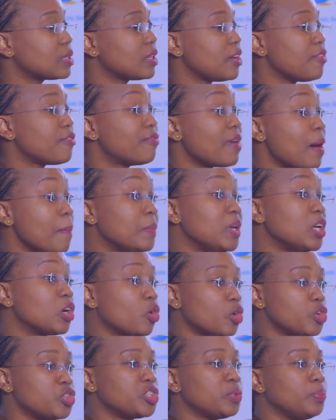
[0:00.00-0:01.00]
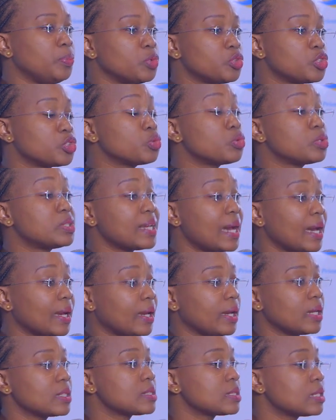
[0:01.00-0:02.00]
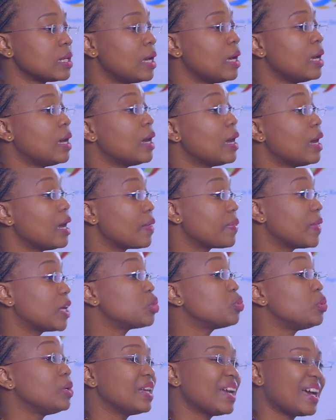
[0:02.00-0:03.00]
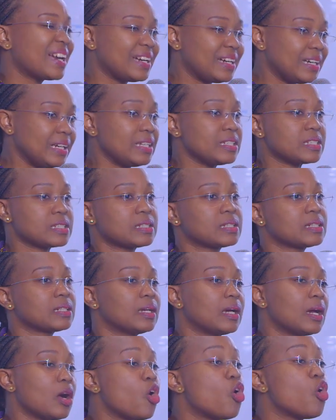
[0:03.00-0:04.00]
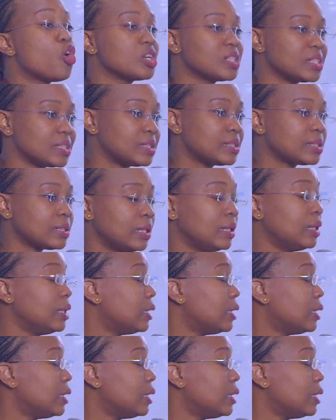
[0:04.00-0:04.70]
they firmly contribute to targets that will at least halt